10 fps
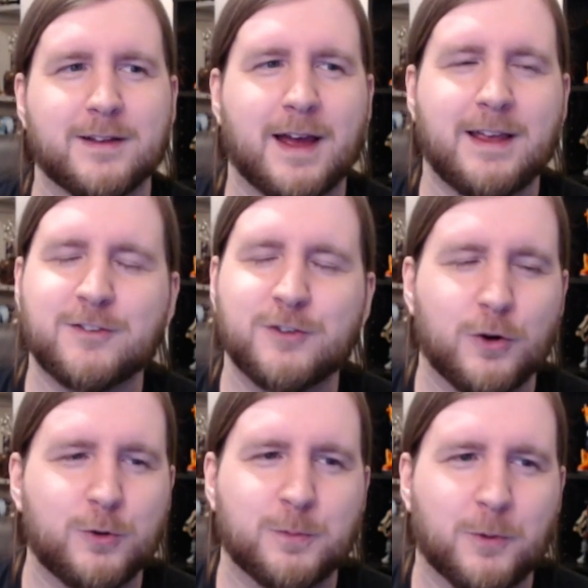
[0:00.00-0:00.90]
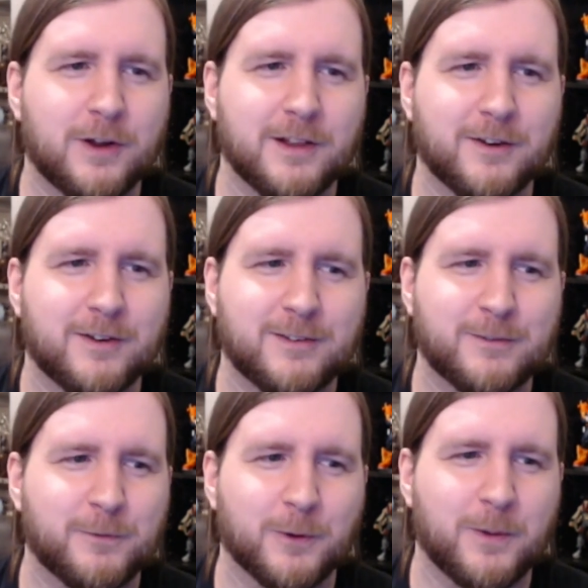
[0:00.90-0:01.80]
I guess no spoilers
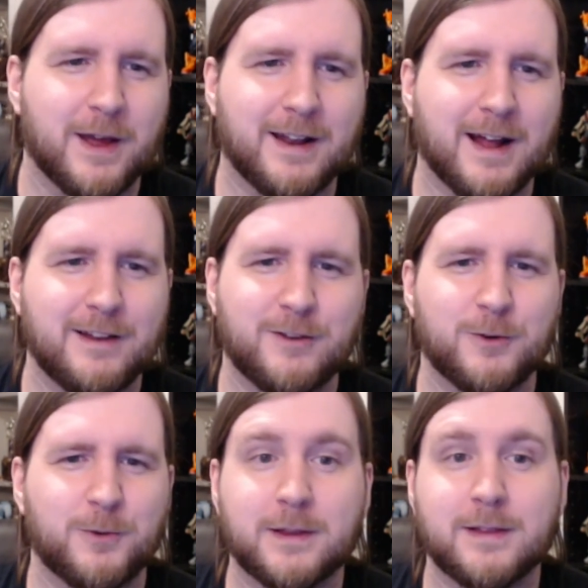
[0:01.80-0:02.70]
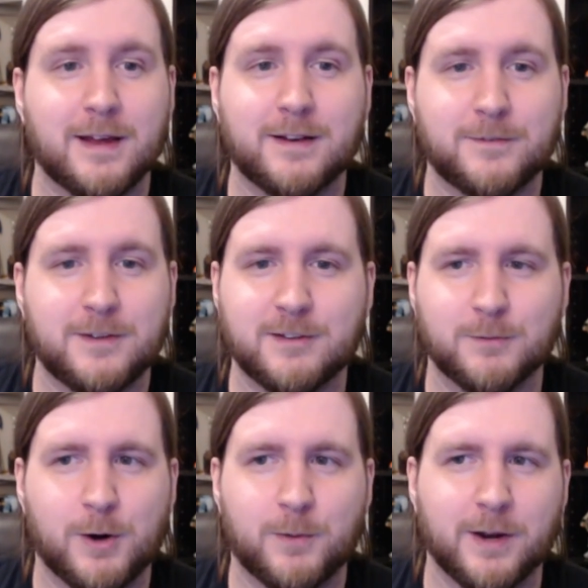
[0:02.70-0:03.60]
for when I do at the end of
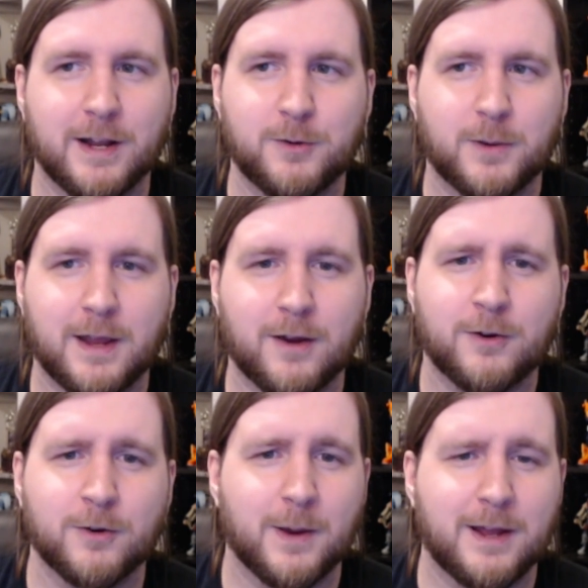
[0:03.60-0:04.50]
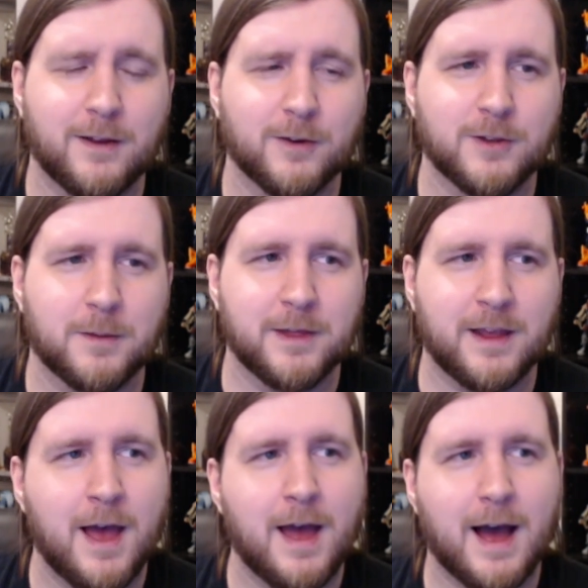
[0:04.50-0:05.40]
season one when I do a character ranking or something.